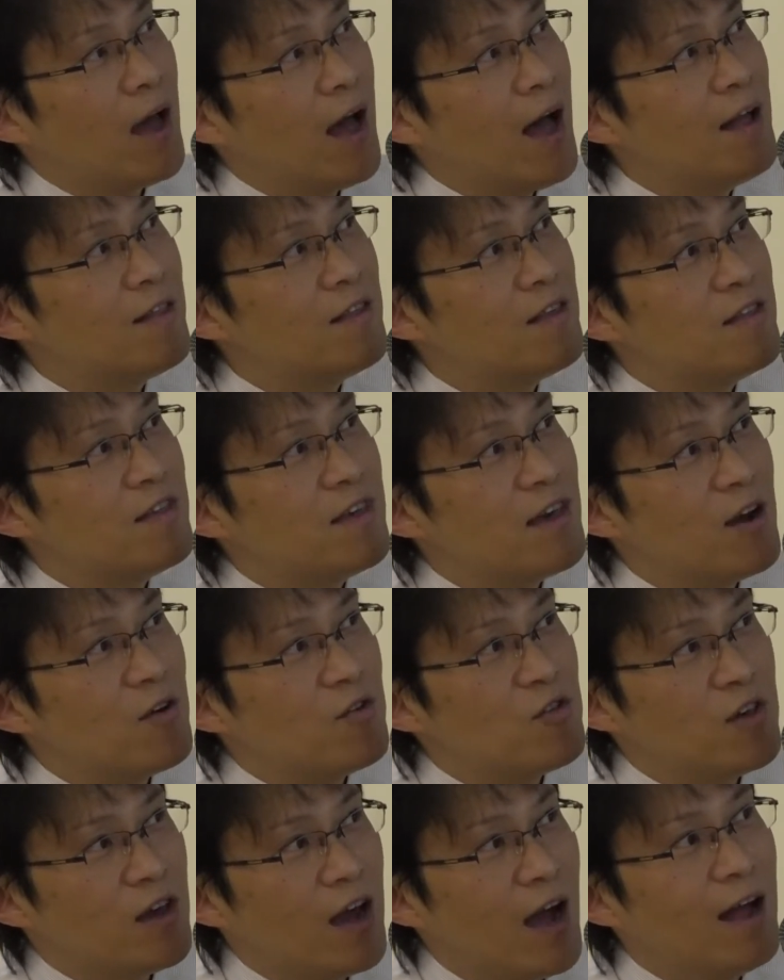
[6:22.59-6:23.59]

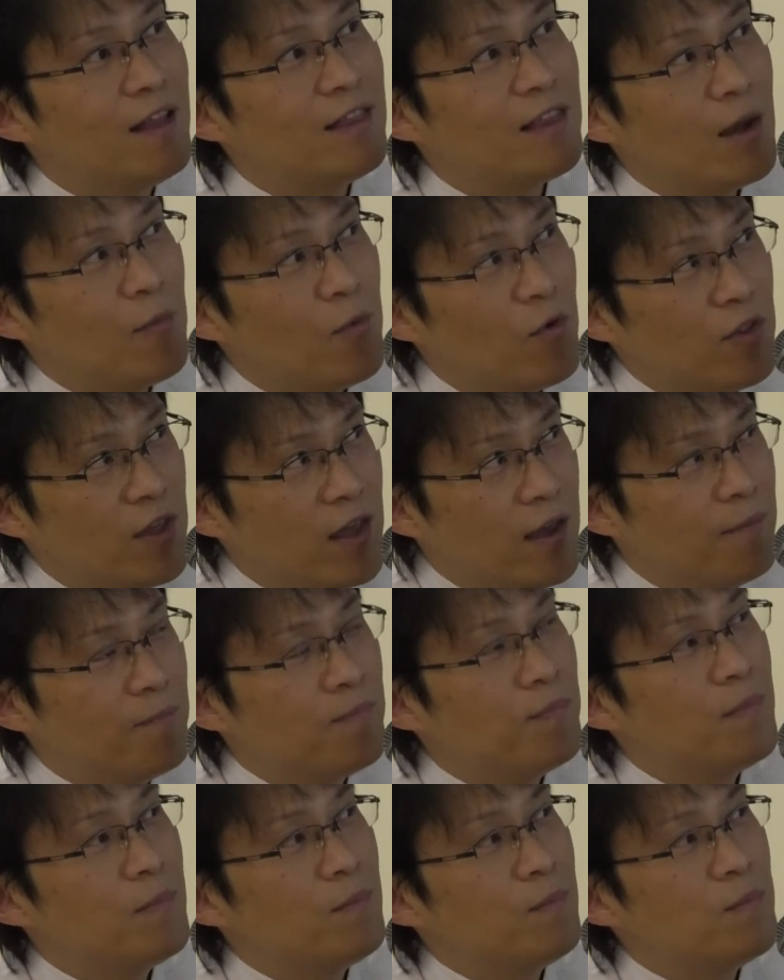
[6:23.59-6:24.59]
anti-giardia antibody,
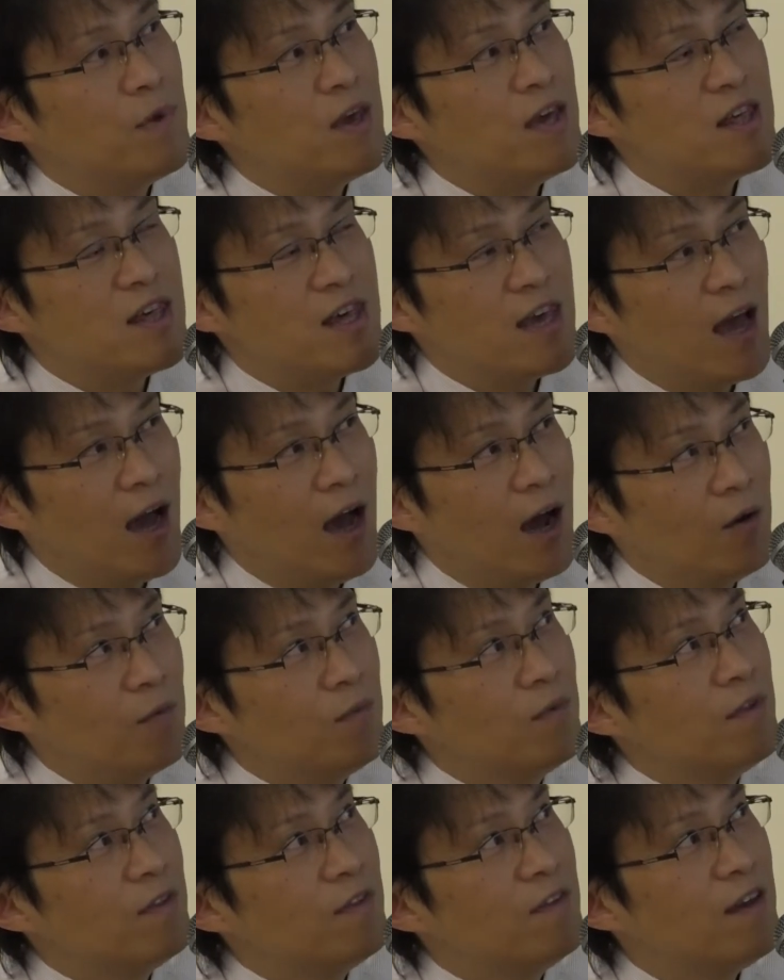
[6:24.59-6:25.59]

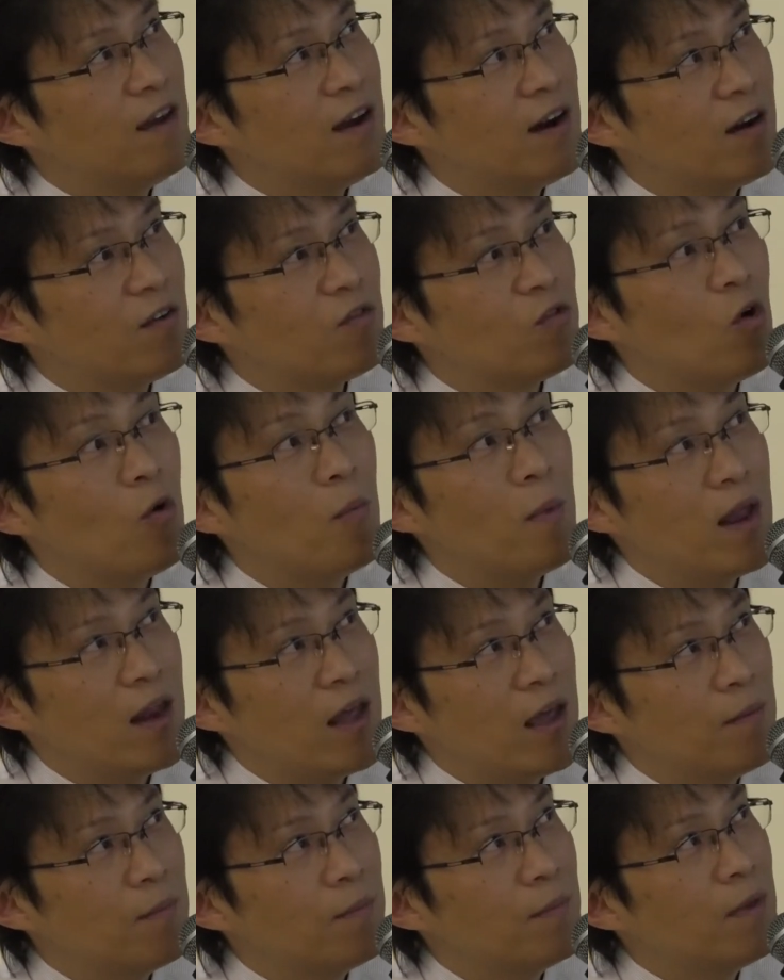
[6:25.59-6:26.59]
PCR. There are so
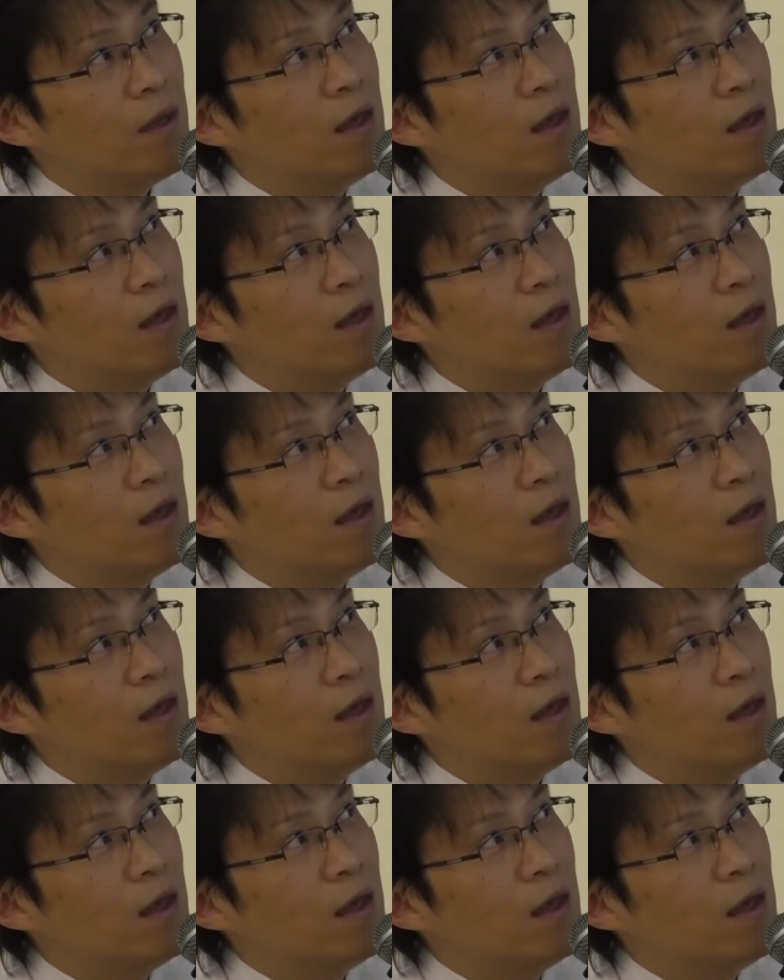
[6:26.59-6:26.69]
many.